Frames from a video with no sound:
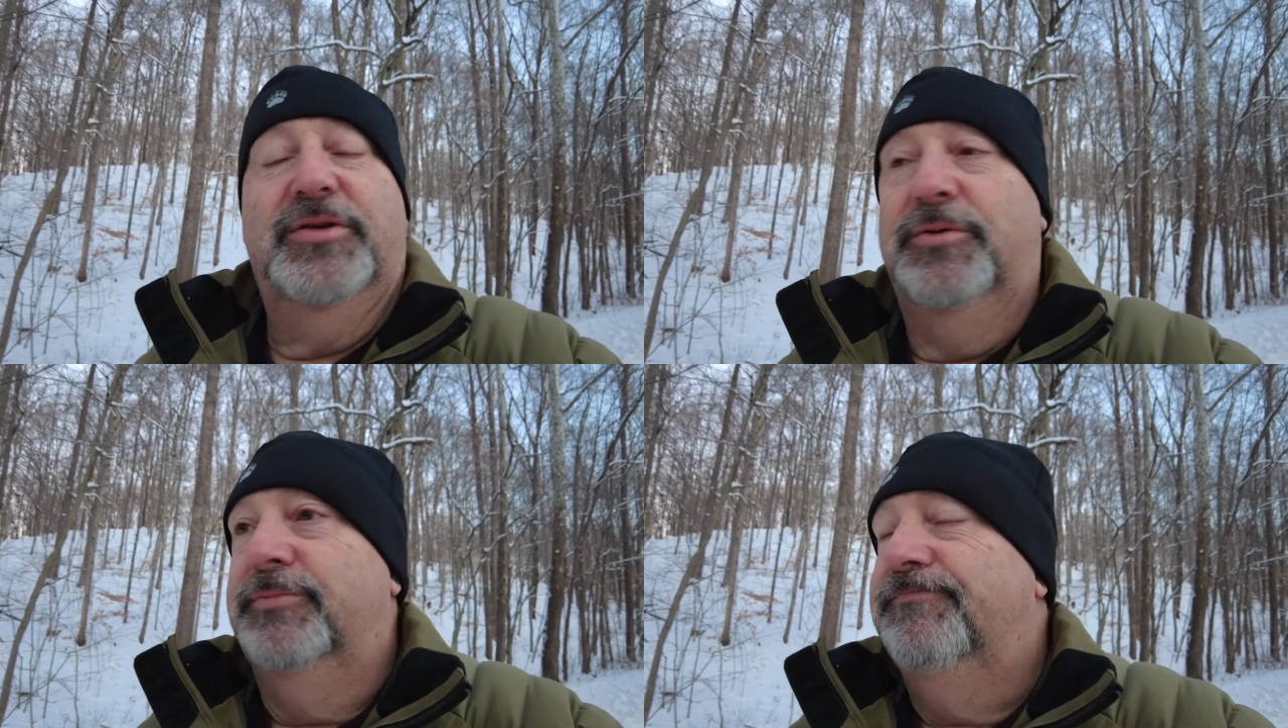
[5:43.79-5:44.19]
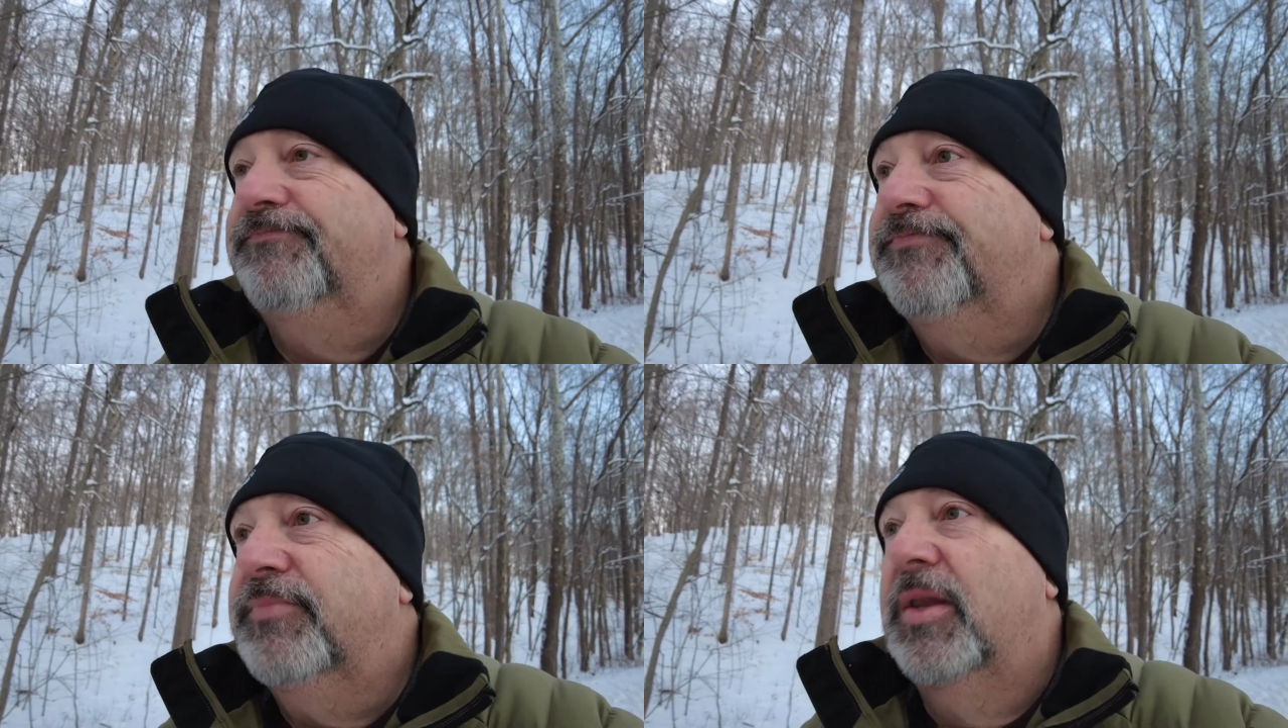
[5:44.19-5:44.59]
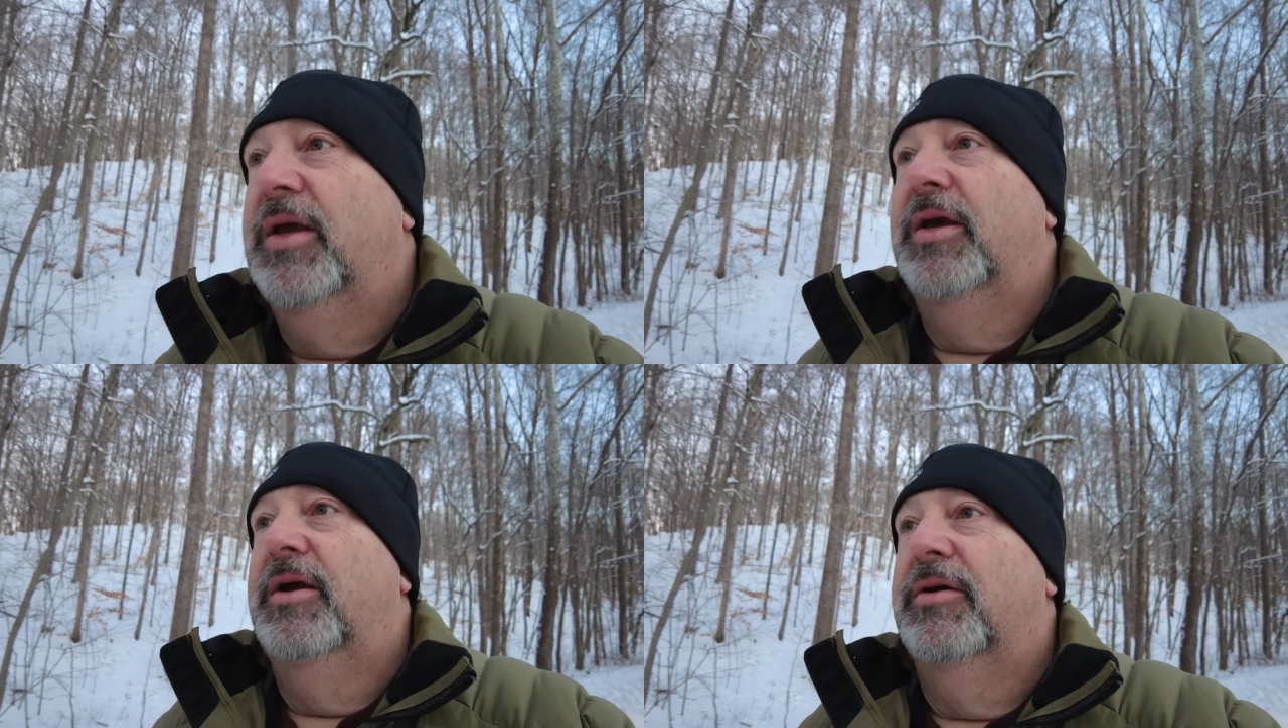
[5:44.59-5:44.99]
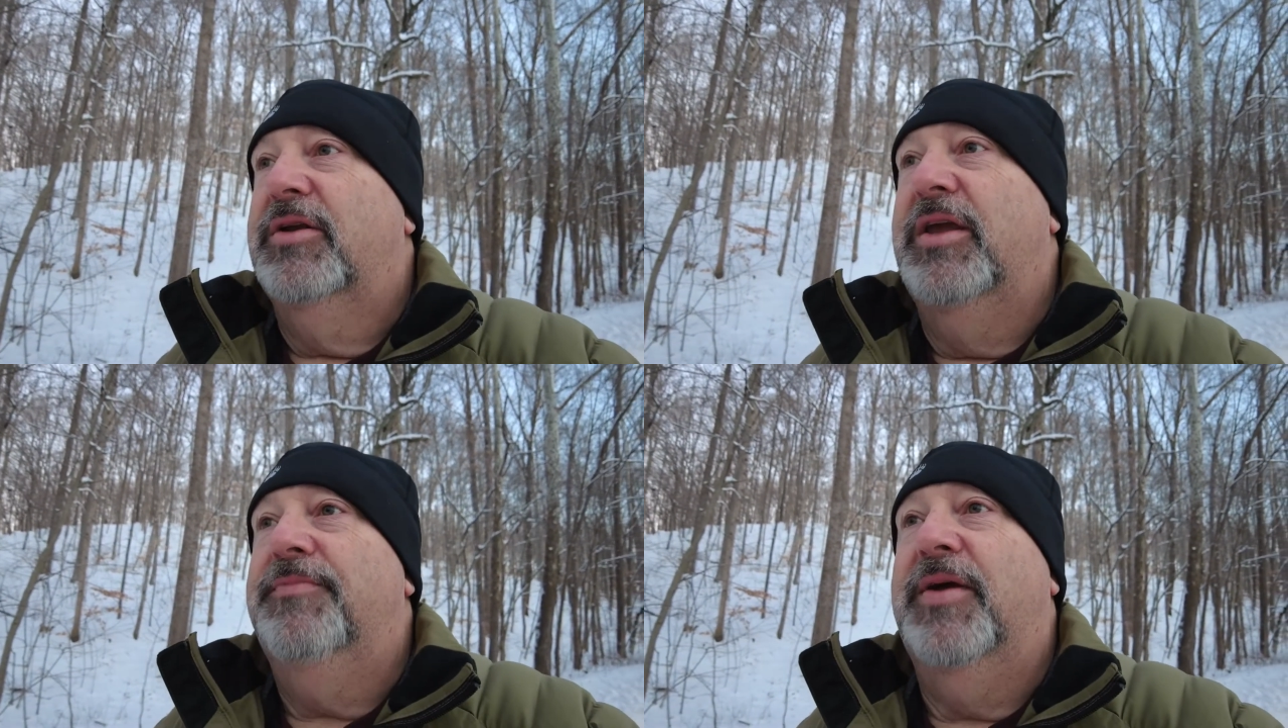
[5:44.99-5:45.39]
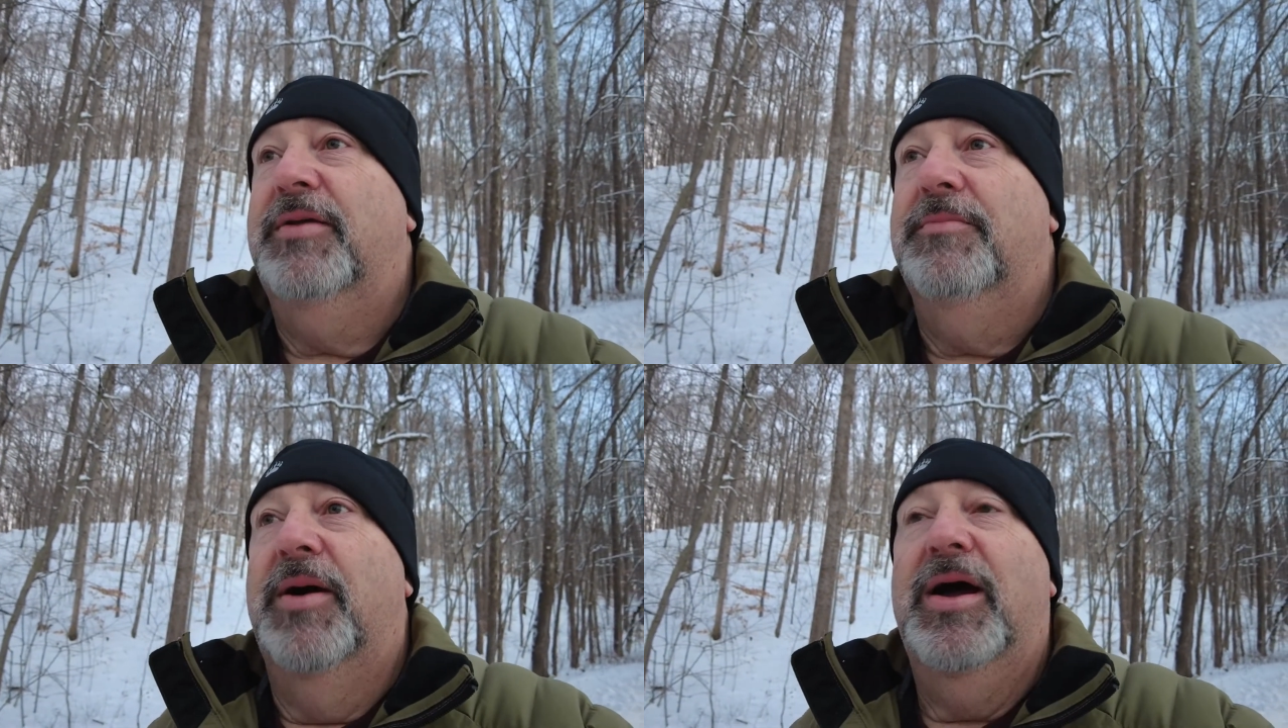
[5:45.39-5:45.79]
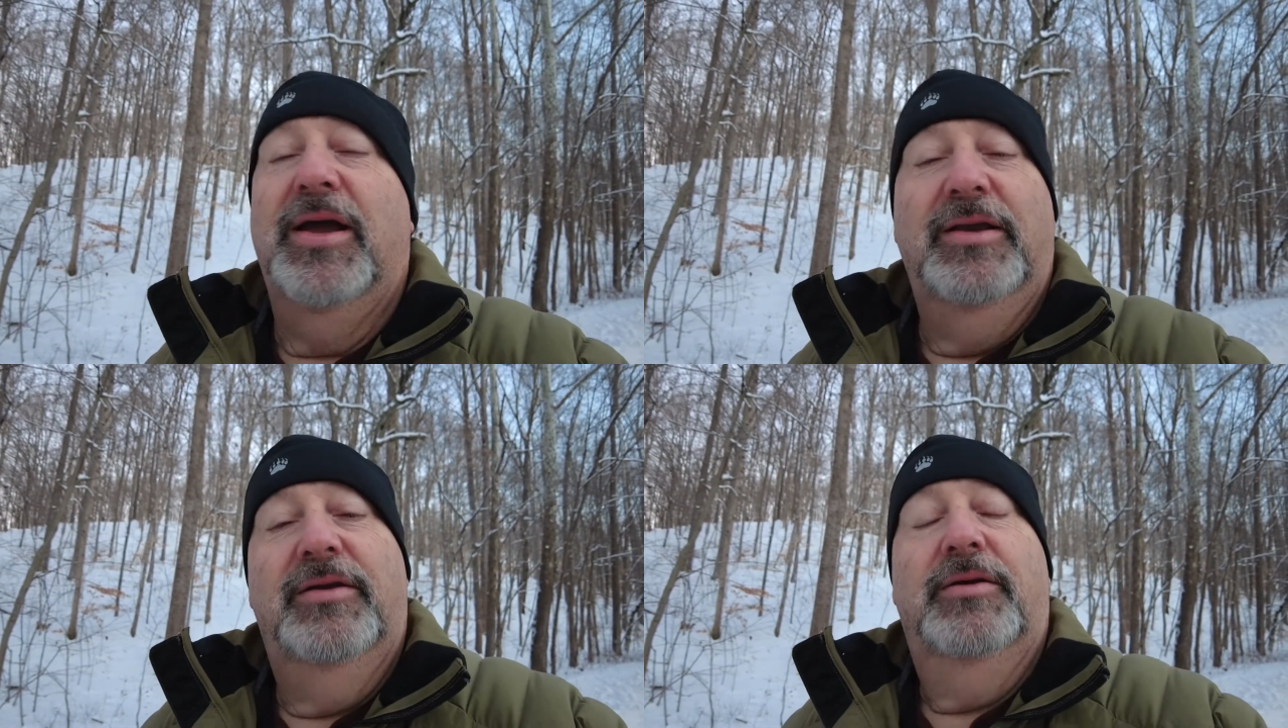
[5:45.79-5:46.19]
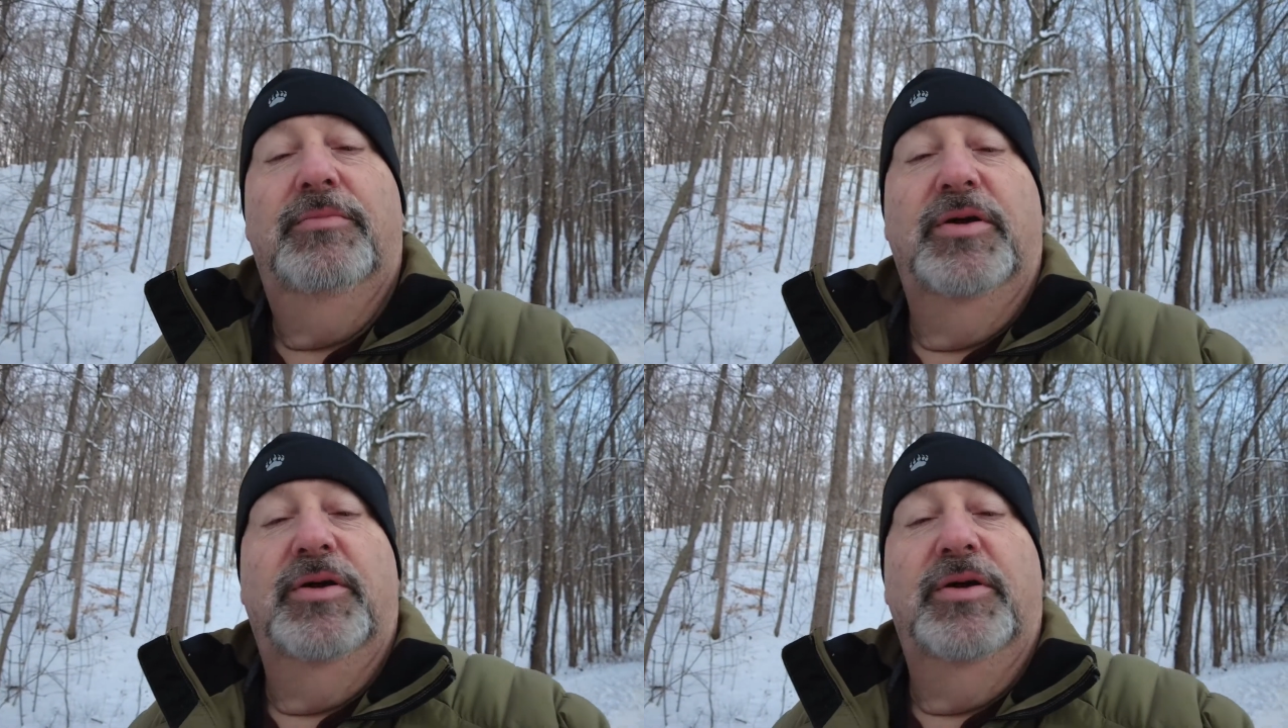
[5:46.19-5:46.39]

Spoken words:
So keep that in mind.